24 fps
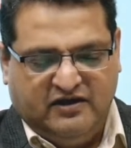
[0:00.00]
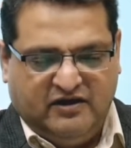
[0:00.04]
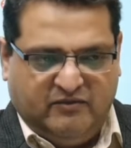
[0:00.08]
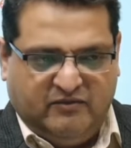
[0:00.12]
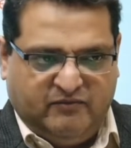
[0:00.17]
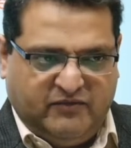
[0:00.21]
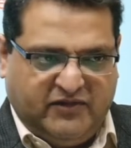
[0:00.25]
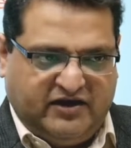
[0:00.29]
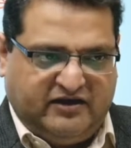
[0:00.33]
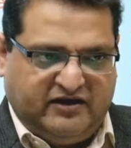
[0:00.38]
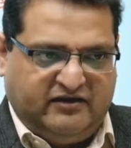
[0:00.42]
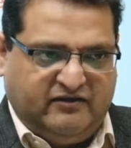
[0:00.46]

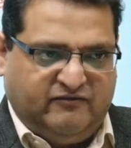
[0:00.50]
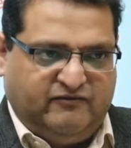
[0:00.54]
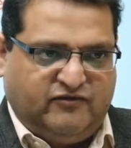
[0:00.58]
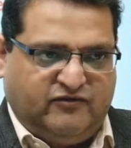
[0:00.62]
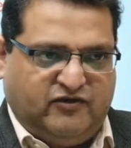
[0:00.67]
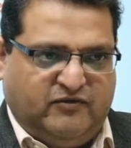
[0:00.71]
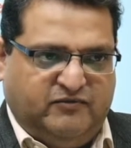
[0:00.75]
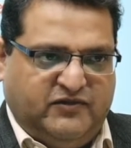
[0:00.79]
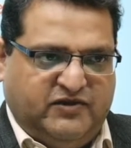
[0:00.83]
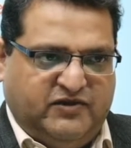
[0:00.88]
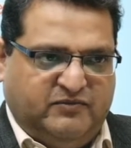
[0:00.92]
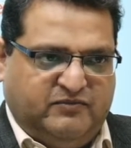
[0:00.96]
but
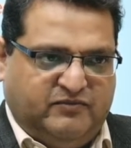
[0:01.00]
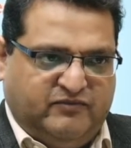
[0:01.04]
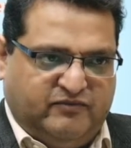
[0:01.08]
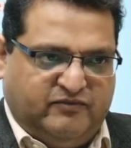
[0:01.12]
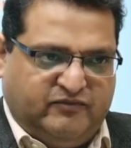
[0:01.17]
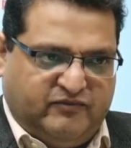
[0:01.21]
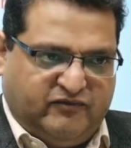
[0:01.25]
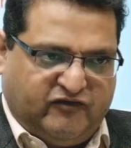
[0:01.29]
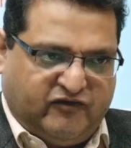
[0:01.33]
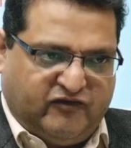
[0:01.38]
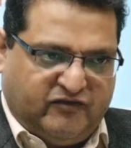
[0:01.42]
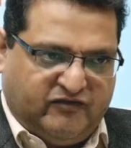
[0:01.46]
from the
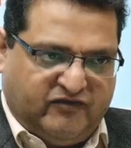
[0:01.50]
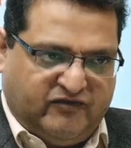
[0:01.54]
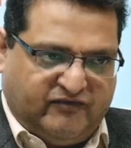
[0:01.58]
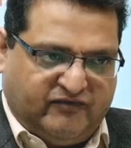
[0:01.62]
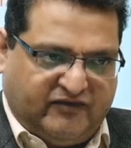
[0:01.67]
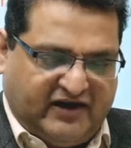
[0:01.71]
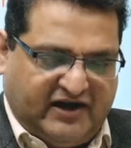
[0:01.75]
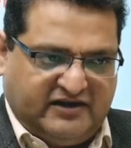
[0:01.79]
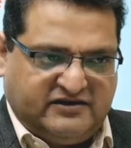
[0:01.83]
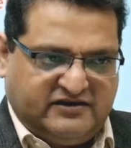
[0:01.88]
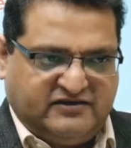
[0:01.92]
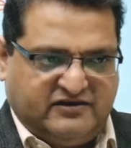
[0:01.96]

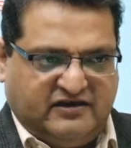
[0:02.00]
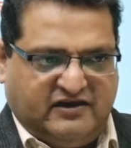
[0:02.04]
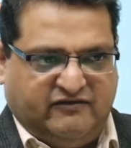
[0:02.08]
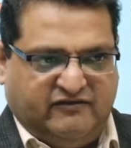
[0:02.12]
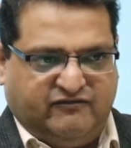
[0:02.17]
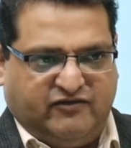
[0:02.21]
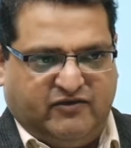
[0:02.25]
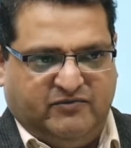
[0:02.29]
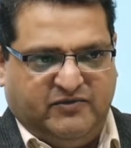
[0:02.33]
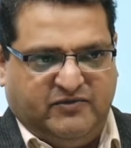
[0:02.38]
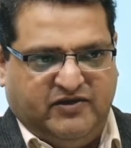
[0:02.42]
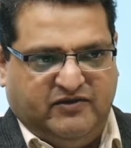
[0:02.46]
facts and
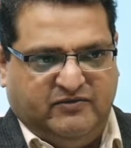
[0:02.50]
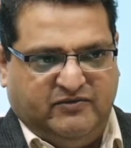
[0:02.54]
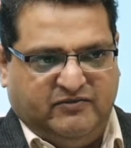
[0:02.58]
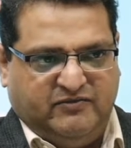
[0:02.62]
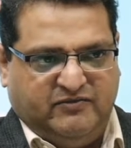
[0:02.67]
from the